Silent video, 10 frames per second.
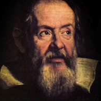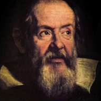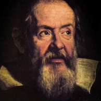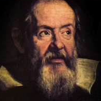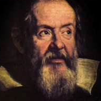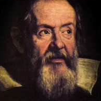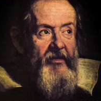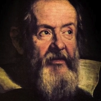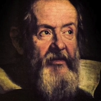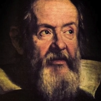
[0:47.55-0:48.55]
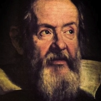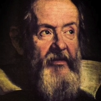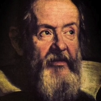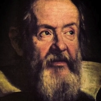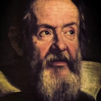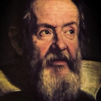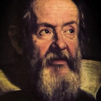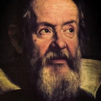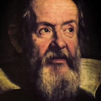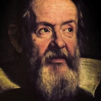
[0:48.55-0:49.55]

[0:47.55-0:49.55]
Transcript: Nobody speaks.